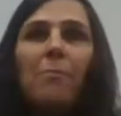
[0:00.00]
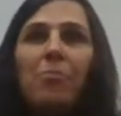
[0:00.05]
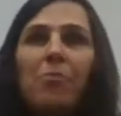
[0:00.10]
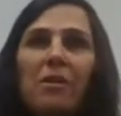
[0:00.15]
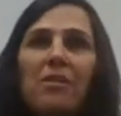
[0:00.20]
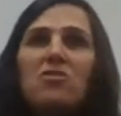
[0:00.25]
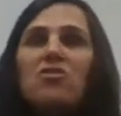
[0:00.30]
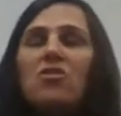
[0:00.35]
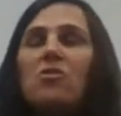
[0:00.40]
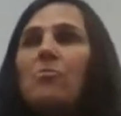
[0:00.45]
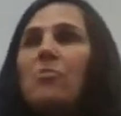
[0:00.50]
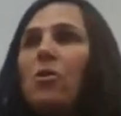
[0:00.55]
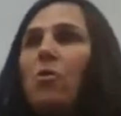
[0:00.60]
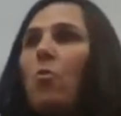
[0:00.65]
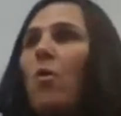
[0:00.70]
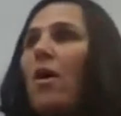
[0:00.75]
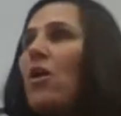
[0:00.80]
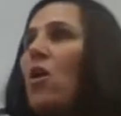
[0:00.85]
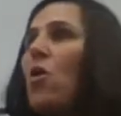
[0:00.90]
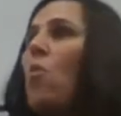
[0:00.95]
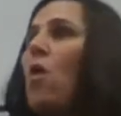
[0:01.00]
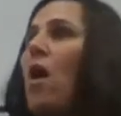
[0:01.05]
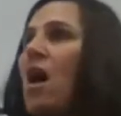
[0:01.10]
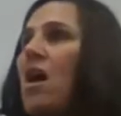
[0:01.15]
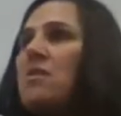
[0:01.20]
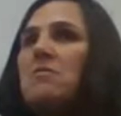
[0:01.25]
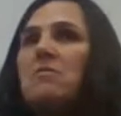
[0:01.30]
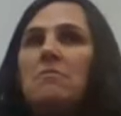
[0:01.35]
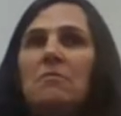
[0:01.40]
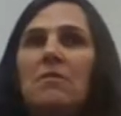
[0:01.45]
Buddha Principle
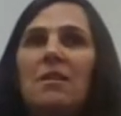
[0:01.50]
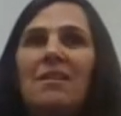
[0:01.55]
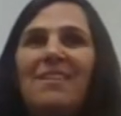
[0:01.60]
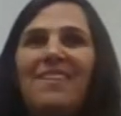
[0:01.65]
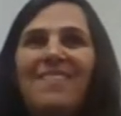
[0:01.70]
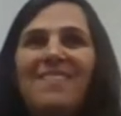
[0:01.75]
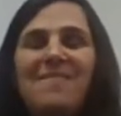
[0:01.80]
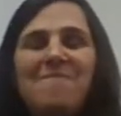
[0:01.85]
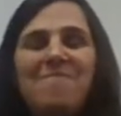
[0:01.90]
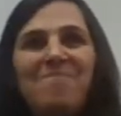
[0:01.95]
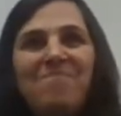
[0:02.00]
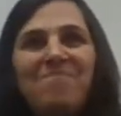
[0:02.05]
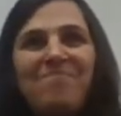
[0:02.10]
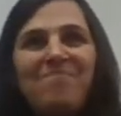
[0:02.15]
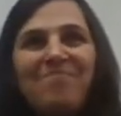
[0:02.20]
101.